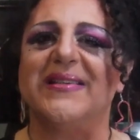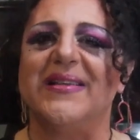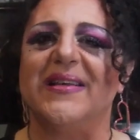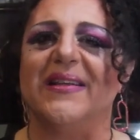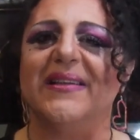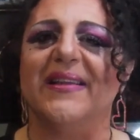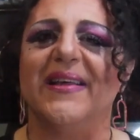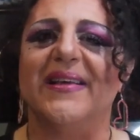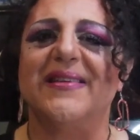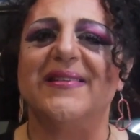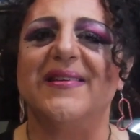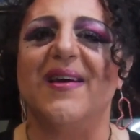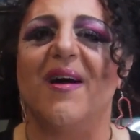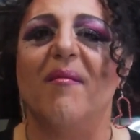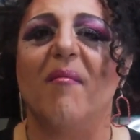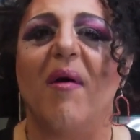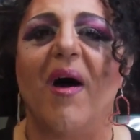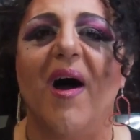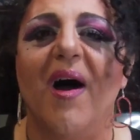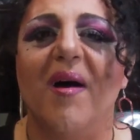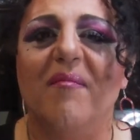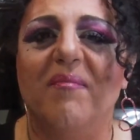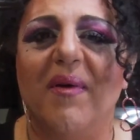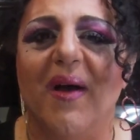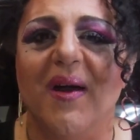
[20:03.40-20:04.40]
until next
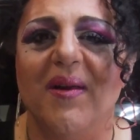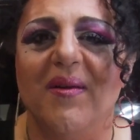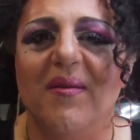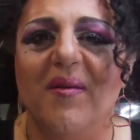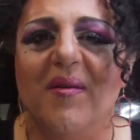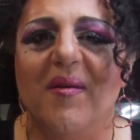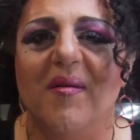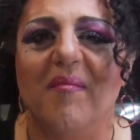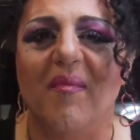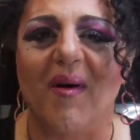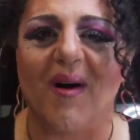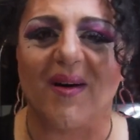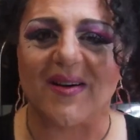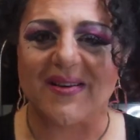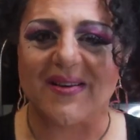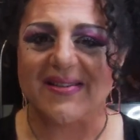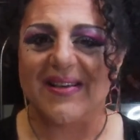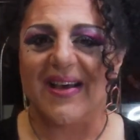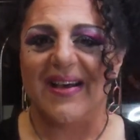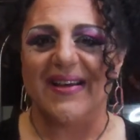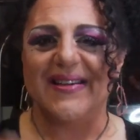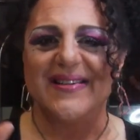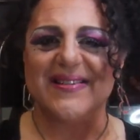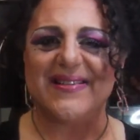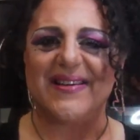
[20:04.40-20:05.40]
time, I'm Pandora
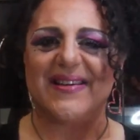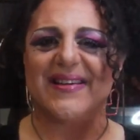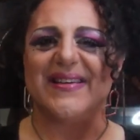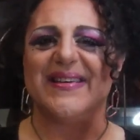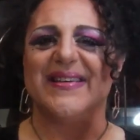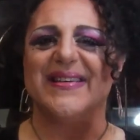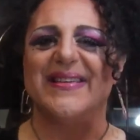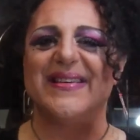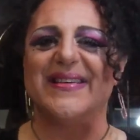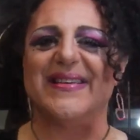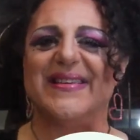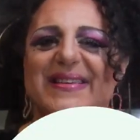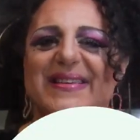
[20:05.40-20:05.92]
Box. Chuka!